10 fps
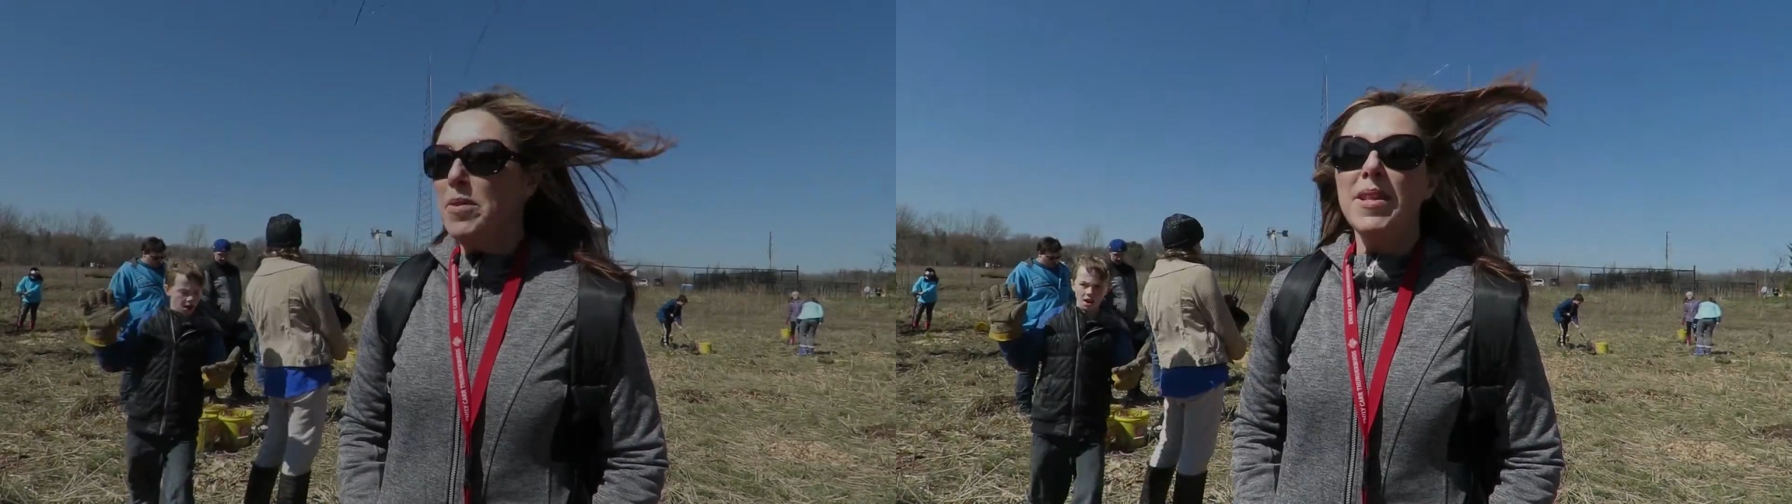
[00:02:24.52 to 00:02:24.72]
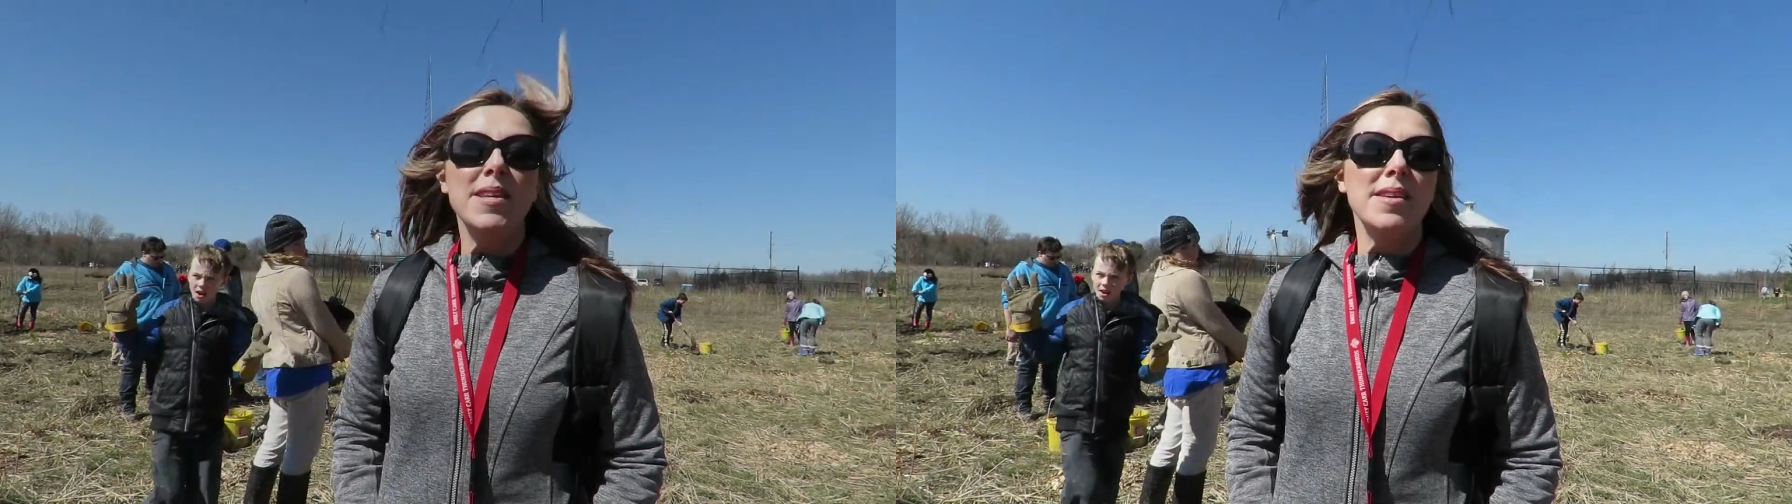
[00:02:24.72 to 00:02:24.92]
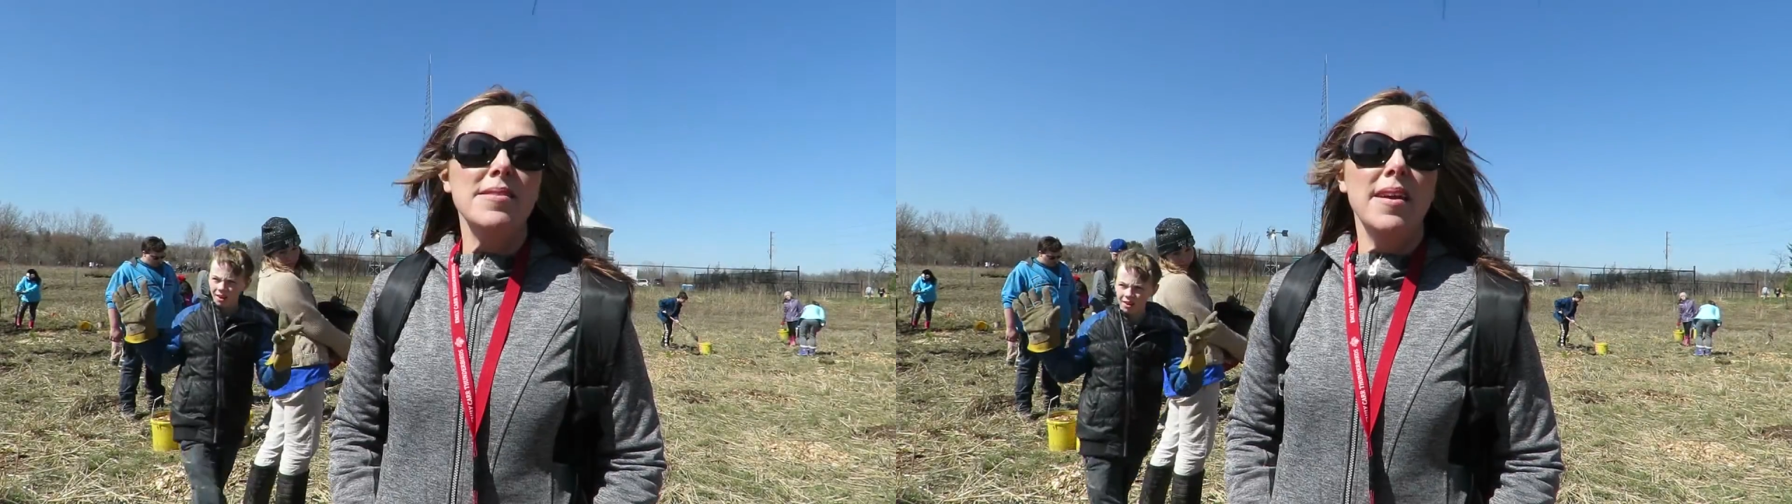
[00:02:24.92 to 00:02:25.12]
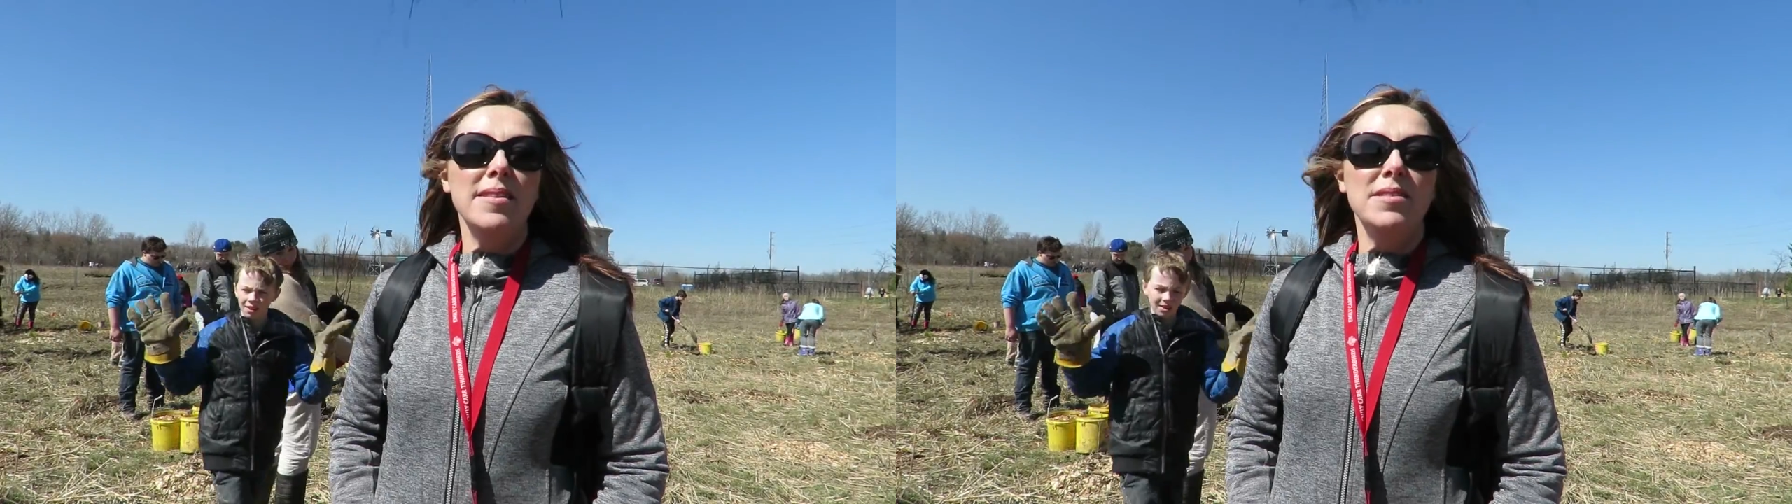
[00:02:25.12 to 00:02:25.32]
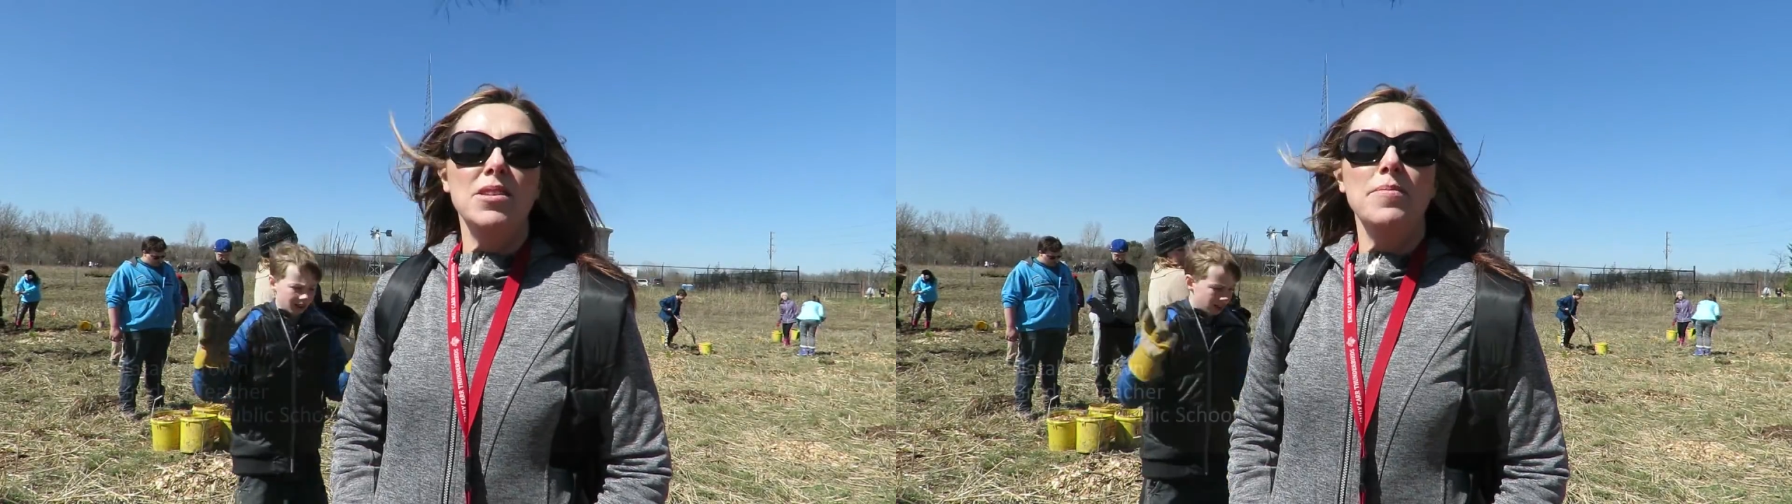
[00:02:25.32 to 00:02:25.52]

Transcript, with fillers: really excited to